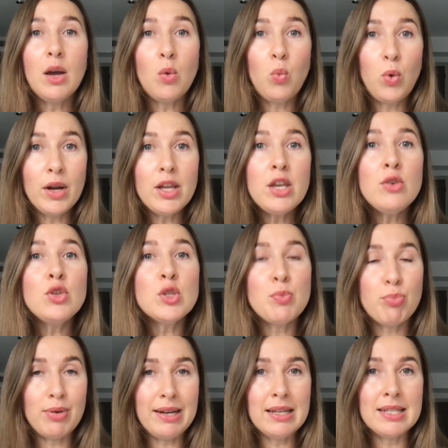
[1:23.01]
We use
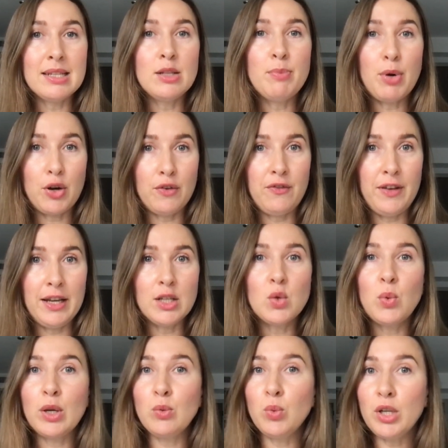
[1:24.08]
present perfect
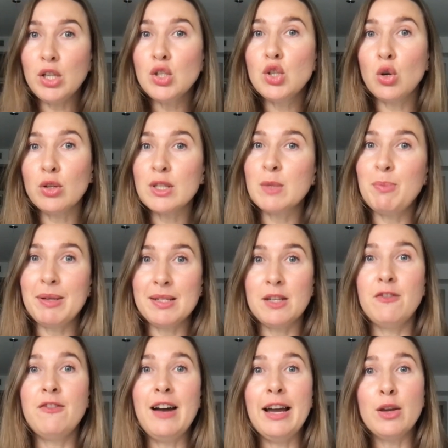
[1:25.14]
when we don't
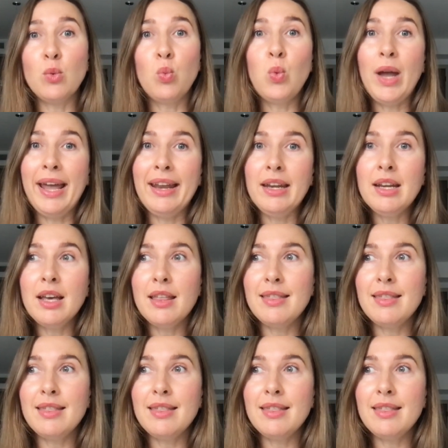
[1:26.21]
specify when